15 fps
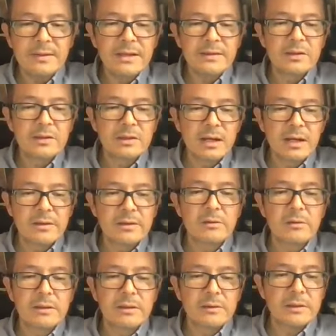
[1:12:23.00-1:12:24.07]
that's the other
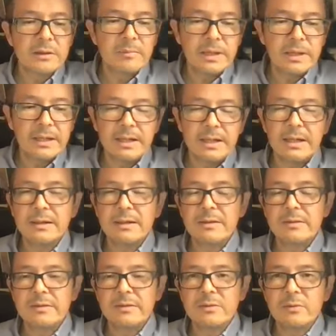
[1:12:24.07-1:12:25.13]
great thing about art,
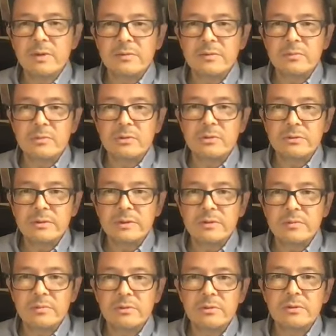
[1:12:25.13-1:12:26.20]
is there's always more to
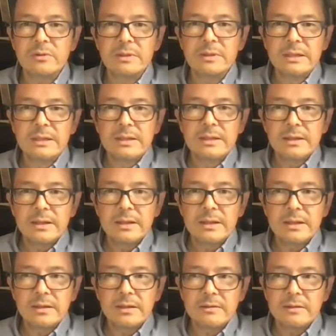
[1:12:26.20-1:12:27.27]
explore,
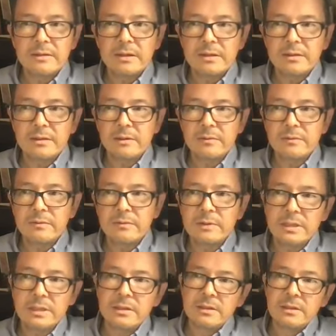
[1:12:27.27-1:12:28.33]
and
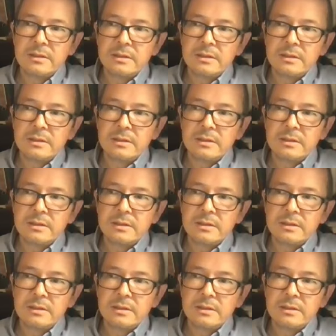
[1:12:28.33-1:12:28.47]
hopefully,